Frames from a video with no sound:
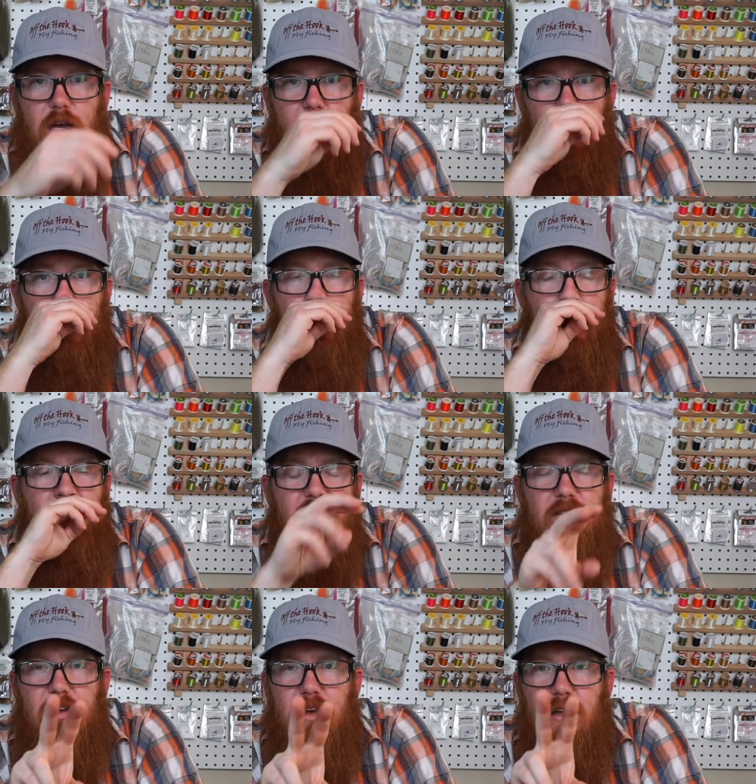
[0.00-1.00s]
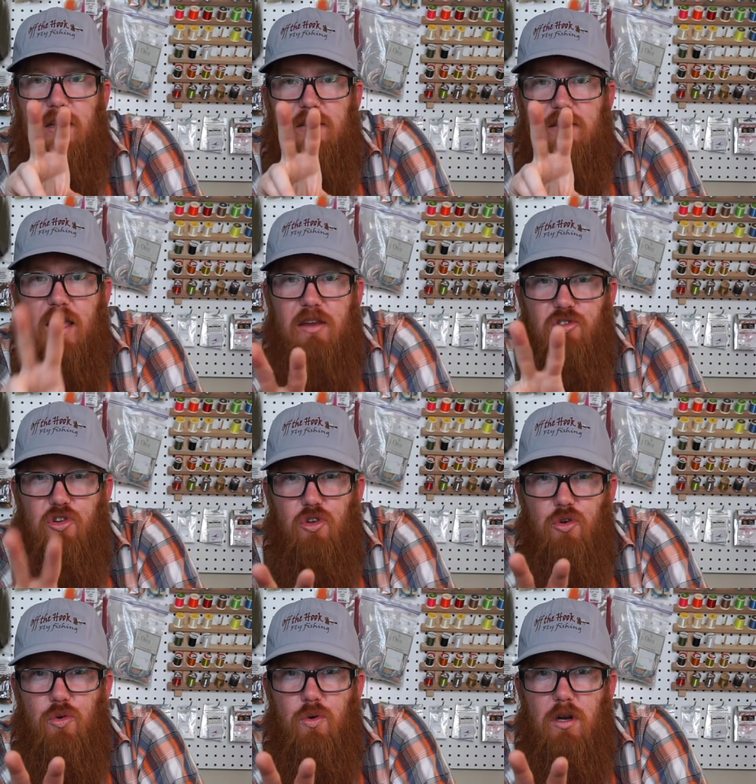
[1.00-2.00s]
Um, it's uh, day
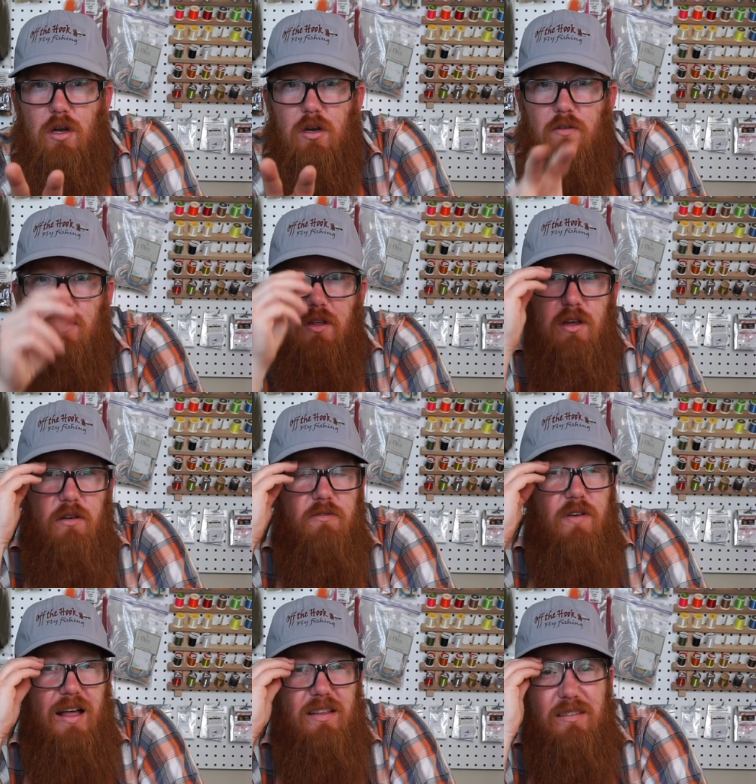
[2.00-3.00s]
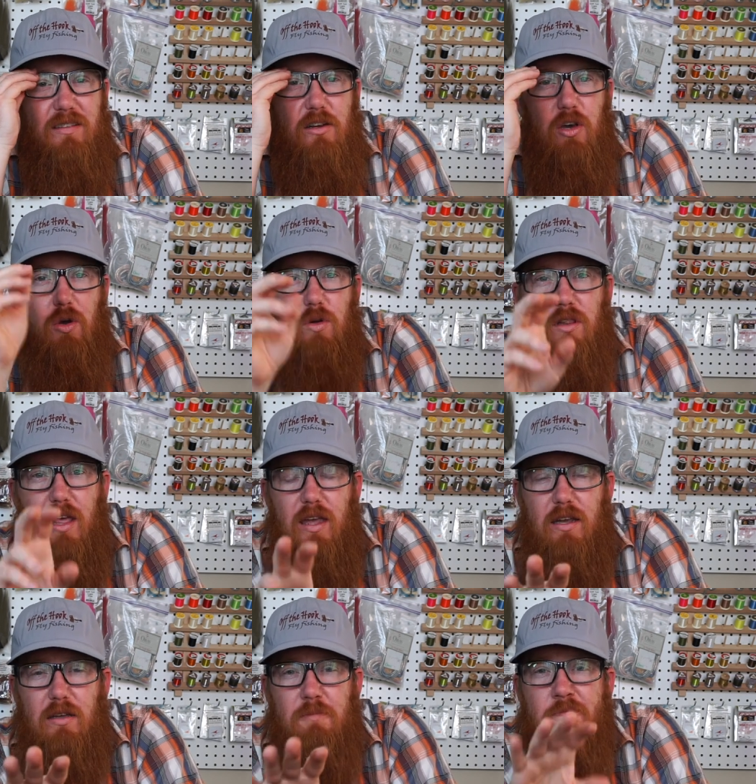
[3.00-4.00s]
two of the Vallecito
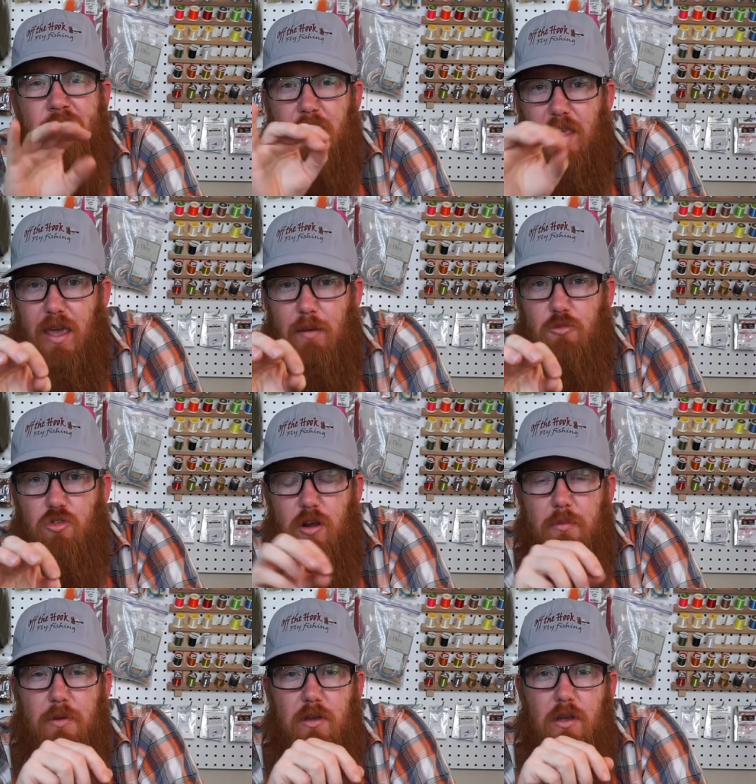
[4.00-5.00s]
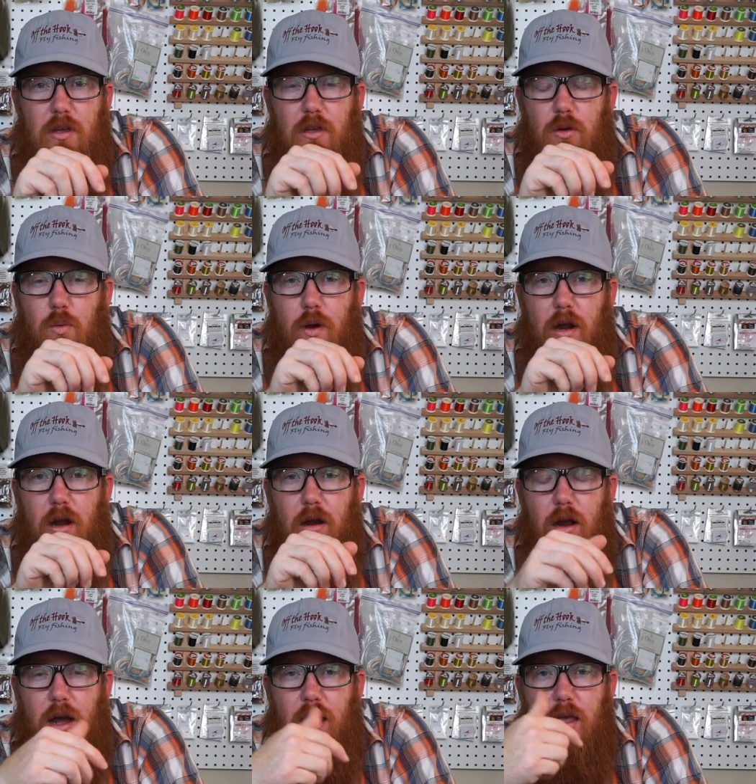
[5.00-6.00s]
Lake camp trip,
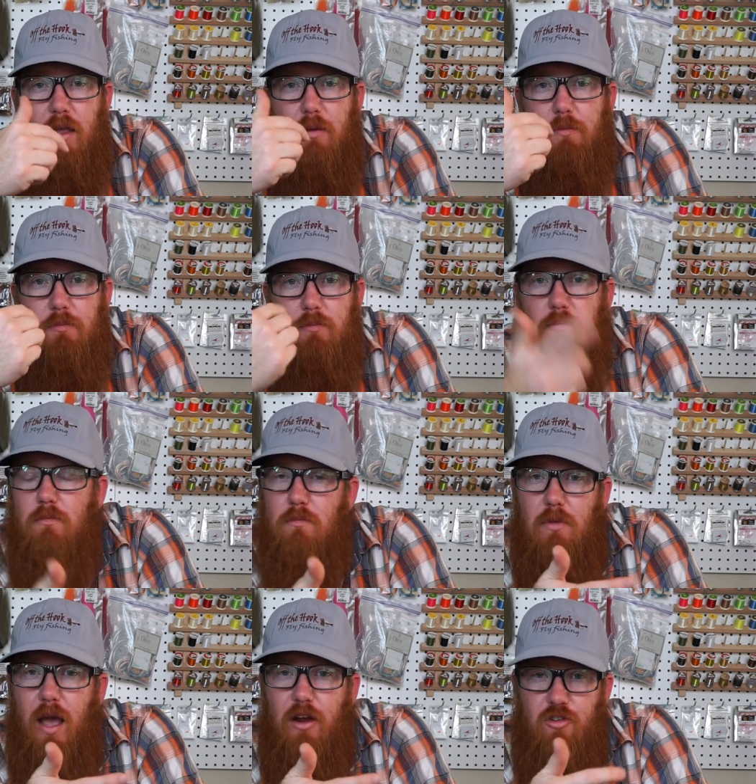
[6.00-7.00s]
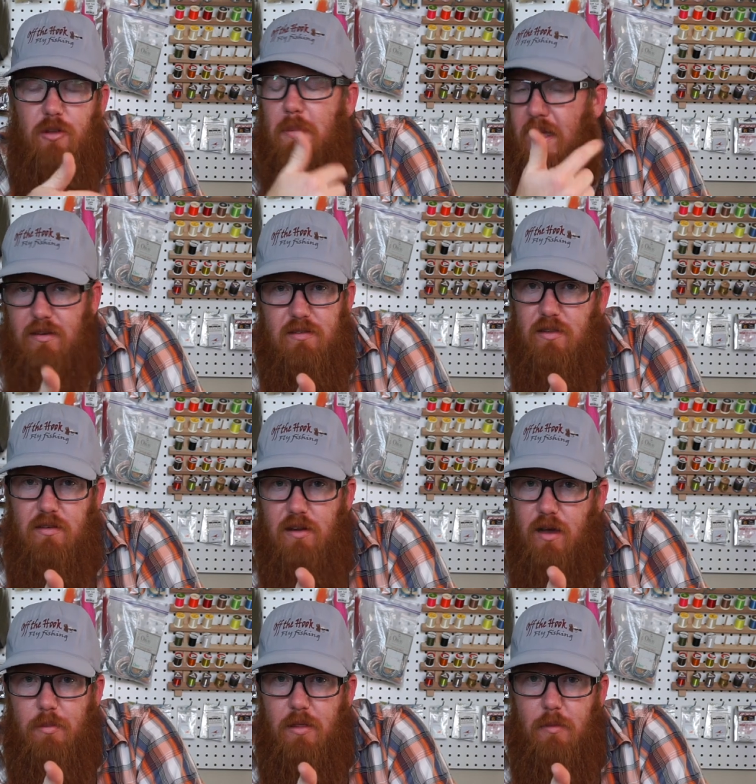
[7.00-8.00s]
where I actually made it to the
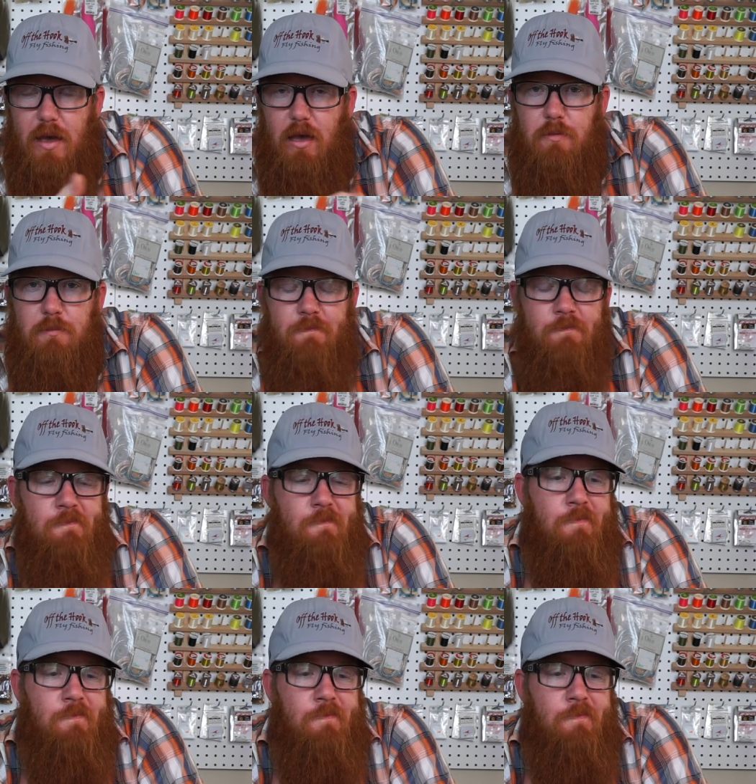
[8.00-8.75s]
top of the mountain.